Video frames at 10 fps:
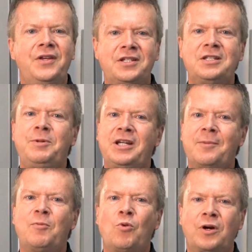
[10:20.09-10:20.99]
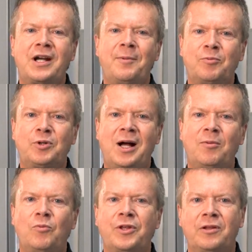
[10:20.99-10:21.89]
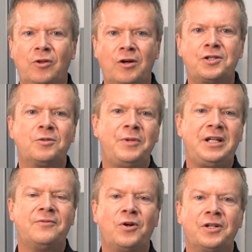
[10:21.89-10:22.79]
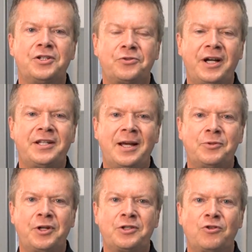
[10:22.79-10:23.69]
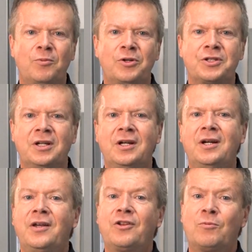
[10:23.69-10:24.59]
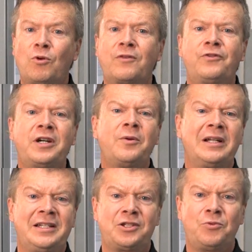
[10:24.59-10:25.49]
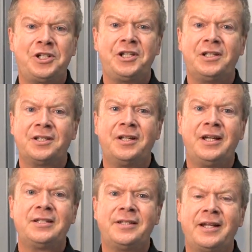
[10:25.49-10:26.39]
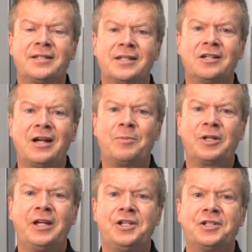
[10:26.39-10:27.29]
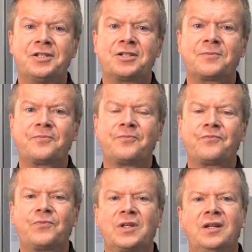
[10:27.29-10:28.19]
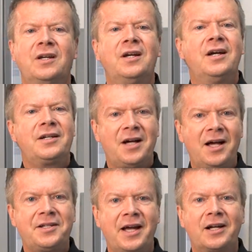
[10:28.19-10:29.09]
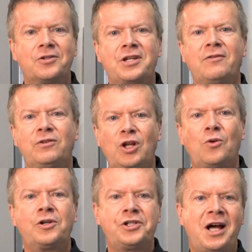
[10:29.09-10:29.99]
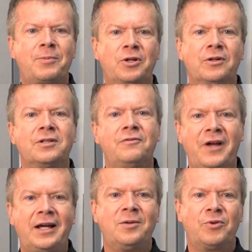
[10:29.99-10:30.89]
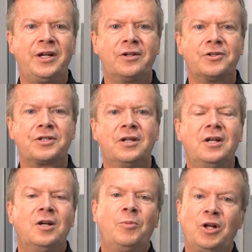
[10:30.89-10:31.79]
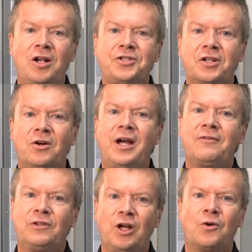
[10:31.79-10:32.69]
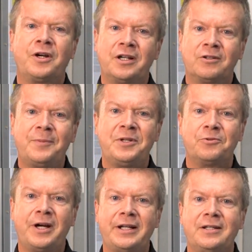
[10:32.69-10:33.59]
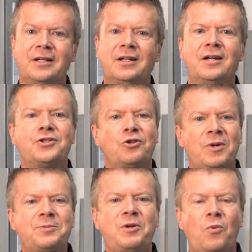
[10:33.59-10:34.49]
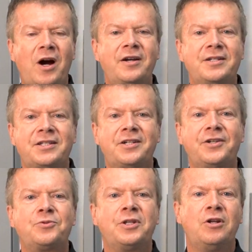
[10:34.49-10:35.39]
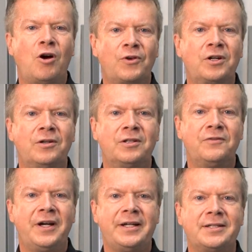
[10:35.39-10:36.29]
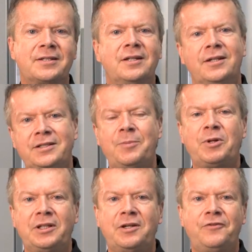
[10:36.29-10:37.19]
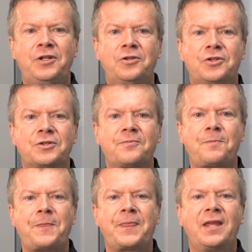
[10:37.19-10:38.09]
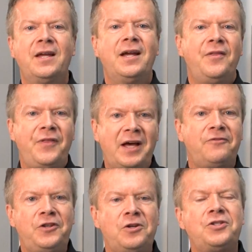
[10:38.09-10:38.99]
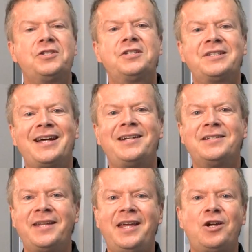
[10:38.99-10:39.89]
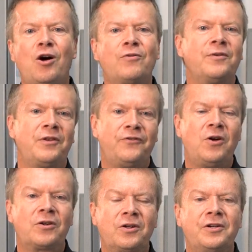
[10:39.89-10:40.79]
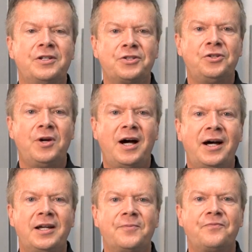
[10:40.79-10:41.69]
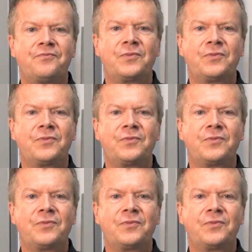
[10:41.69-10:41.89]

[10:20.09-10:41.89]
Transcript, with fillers: This has become a more common problem with larger medium voltage dry type transformers that are more frequently switching in today's data center applications. Contactors have lower chop current than vacuum breakers, but also have lower interrupting rating, so must be wired in series with an overcurrent device, typically a fuse. That fuse is designed to take over if the fault current is too high.